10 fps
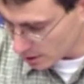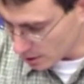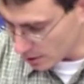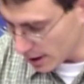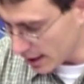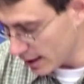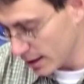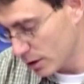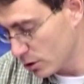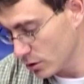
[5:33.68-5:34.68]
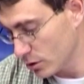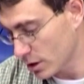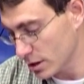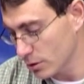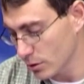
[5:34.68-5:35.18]
All right, and you
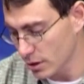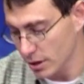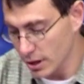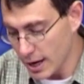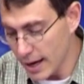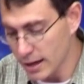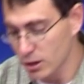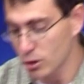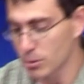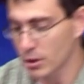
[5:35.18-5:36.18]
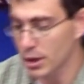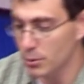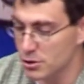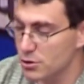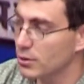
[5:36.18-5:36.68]
can do the add accumulate
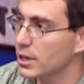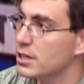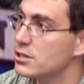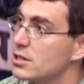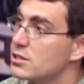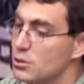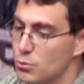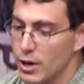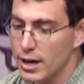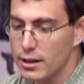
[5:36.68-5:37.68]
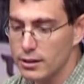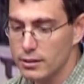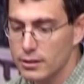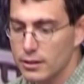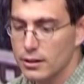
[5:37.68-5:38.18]
with strings just as well.
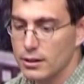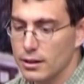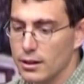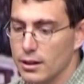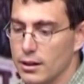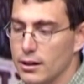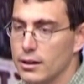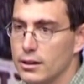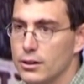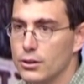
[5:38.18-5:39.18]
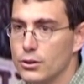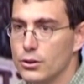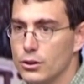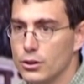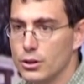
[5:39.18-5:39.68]
Uh,
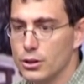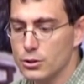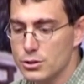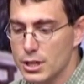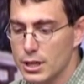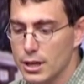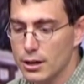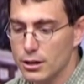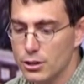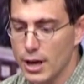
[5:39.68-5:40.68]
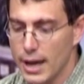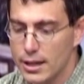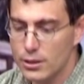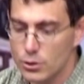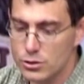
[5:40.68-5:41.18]
you, you sit here and you
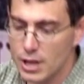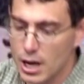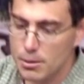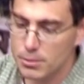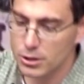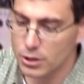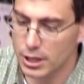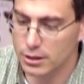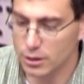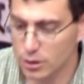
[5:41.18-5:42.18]
add those up and you get the